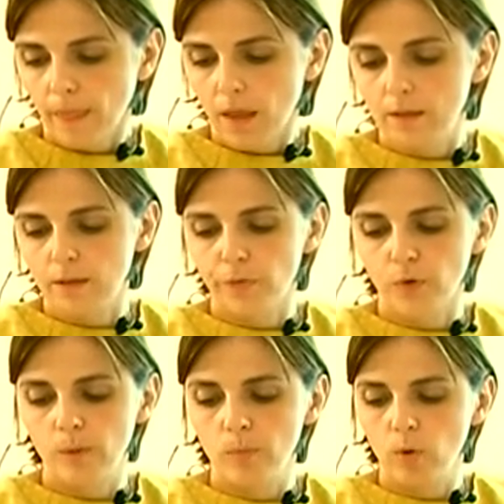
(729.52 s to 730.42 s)
In the
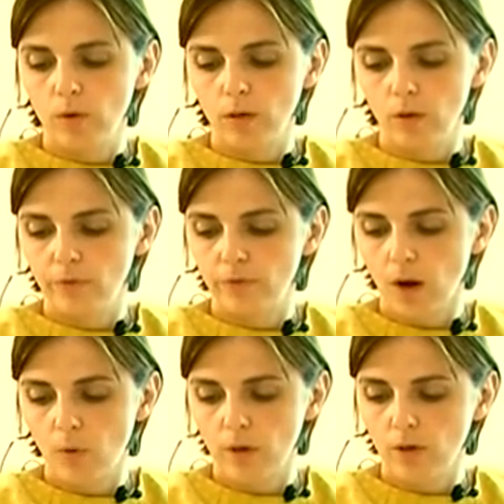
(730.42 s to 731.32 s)
framework of
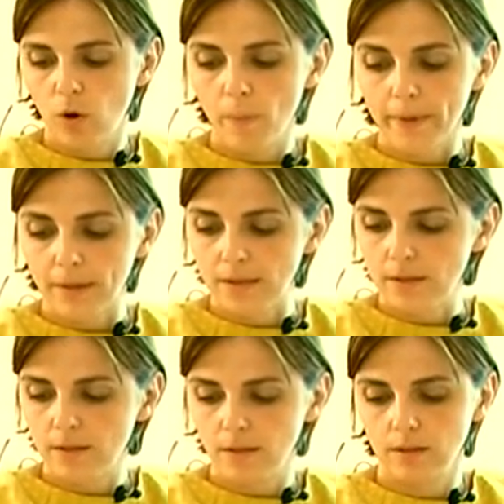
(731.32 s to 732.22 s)
our
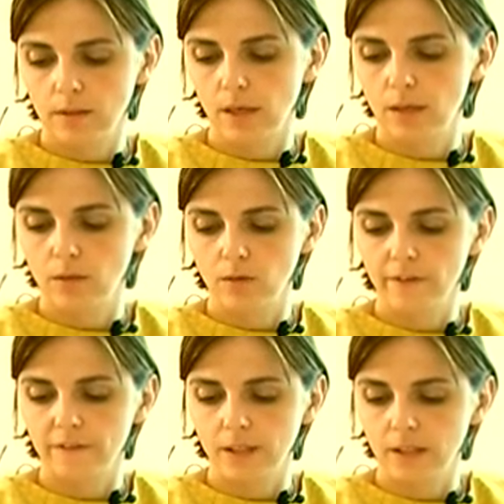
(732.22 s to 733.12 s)
competence and
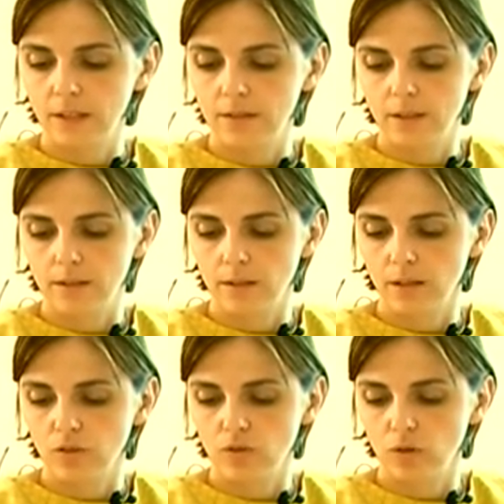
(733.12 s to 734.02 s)
concerning the
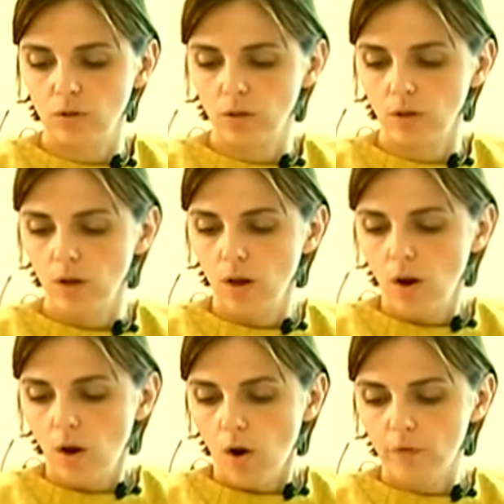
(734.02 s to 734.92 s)
integration
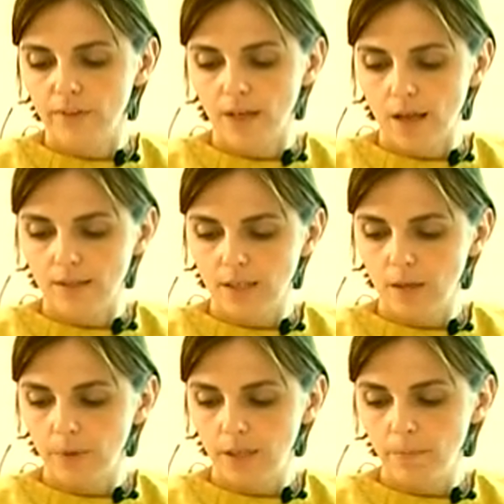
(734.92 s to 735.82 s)
of the
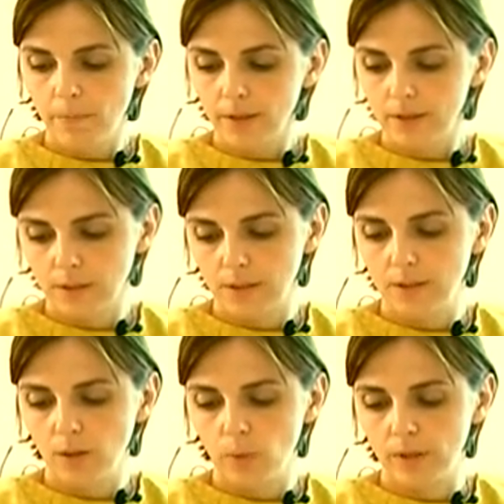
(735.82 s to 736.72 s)
landscape impact
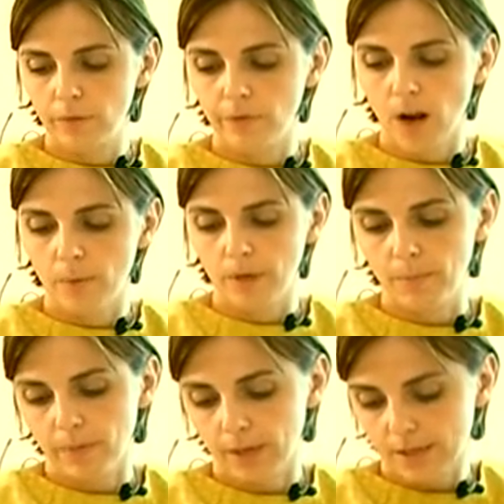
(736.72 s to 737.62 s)
in the wind farm
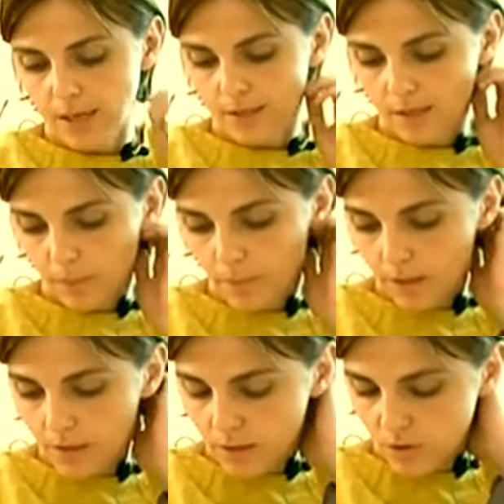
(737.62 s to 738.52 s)
impact
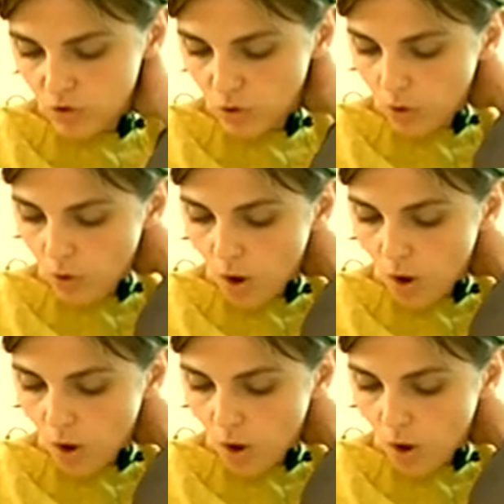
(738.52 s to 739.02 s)
assessment. So